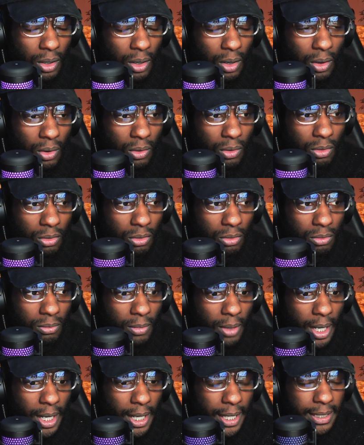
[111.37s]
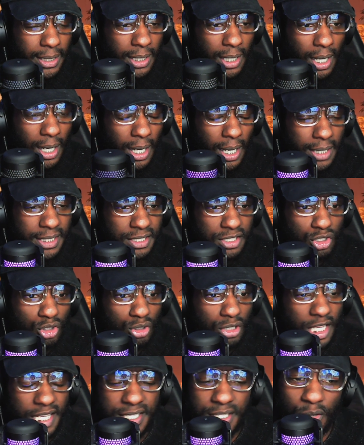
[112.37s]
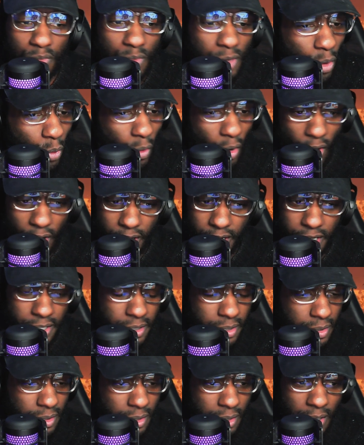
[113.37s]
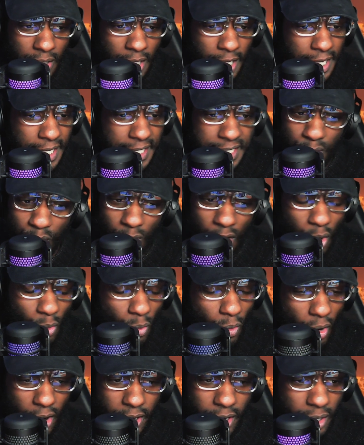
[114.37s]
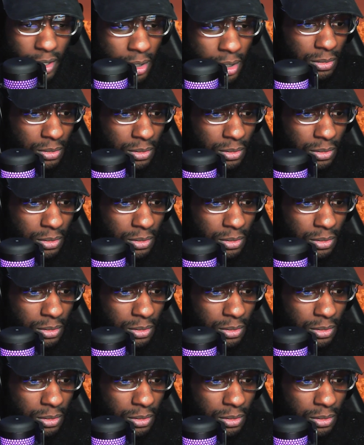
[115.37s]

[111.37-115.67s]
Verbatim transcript: Oh my god. This he's a real warrior. He's a real warrior.